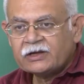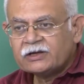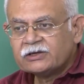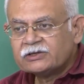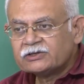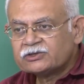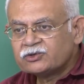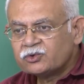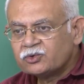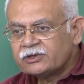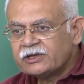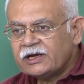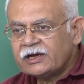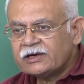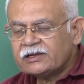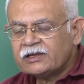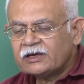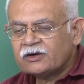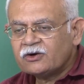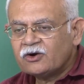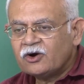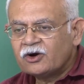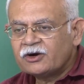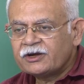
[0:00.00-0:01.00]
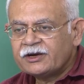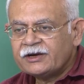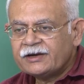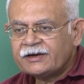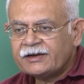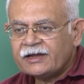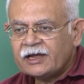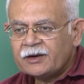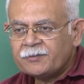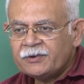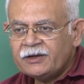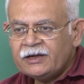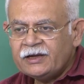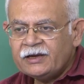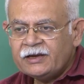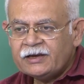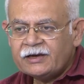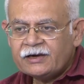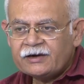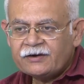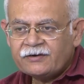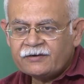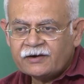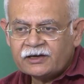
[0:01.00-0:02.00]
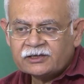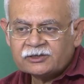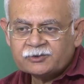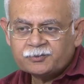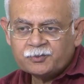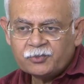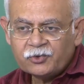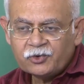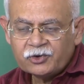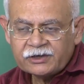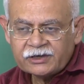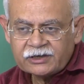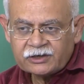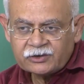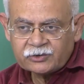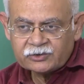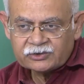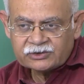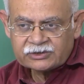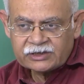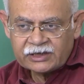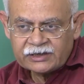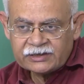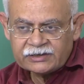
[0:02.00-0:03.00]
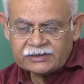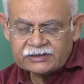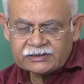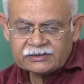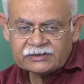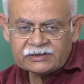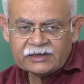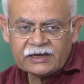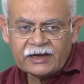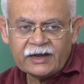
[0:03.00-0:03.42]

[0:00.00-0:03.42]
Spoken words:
so that the concrete can be transported to site